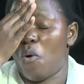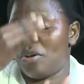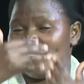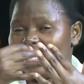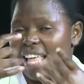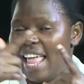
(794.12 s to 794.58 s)

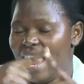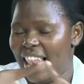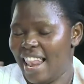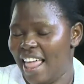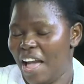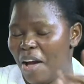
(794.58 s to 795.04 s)
that we
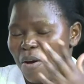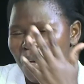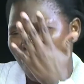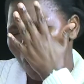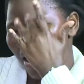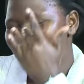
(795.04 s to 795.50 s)
need the
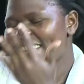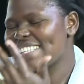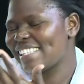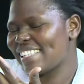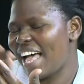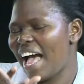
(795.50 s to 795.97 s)
doctors
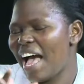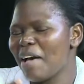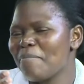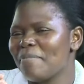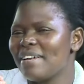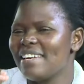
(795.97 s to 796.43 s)
to
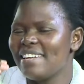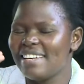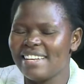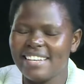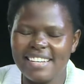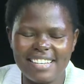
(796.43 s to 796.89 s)
learn sign
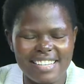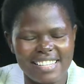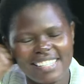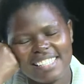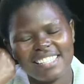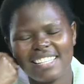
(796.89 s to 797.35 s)
language,
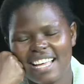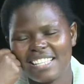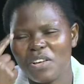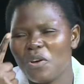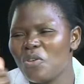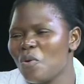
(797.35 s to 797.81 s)
because
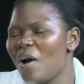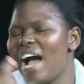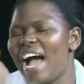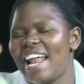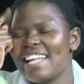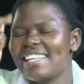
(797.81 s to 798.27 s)
also,
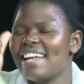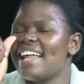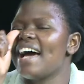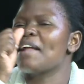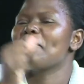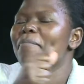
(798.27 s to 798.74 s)
you know,
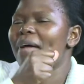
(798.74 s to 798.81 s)
some